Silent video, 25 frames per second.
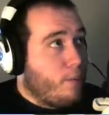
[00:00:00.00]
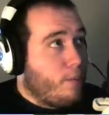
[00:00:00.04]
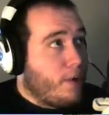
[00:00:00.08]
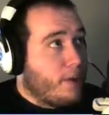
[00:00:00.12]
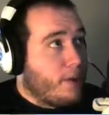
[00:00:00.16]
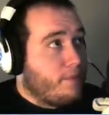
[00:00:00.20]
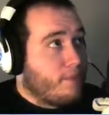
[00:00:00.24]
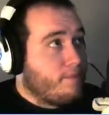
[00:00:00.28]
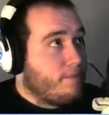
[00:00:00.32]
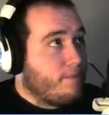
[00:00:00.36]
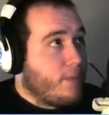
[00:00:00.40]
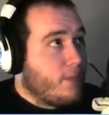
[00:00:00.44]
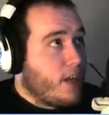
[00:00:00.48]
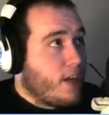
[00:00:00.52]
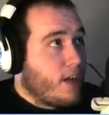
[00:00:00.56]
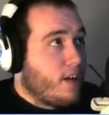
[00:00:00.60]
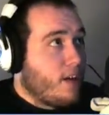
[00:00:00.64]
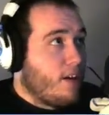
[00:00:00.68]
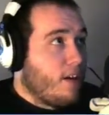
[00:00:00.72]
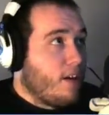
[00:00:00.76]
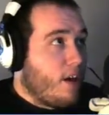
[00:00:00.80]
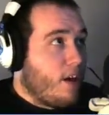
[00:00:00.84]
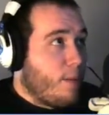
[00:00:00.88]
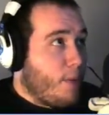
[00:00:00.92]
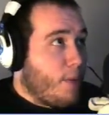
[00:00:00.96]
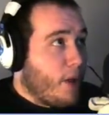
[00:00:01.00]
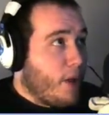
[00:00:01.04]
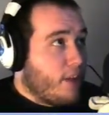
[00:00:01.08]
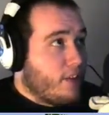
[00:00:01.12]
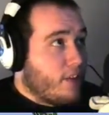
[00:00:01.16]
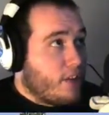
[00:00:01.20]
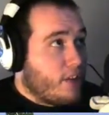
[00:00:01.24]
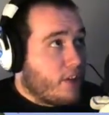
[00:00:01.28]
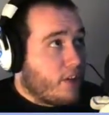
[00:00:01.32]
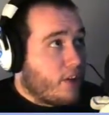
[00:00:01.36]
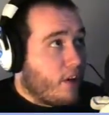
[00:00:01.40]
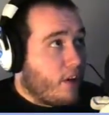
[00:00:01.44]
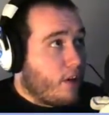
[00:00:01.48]
but
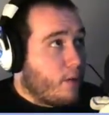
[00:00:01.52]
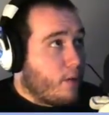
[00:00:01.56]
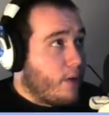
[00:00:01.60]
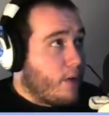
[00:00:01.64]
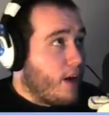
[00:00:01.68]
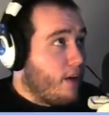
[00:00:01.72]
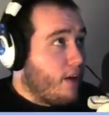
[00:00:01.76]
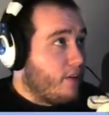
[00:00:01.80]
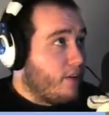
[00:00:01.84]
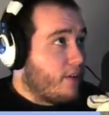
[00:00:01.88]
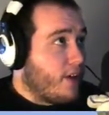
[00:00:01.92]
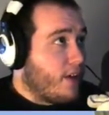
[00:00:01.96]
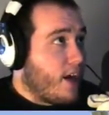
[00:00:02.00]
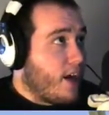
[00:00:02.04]
apologies all around.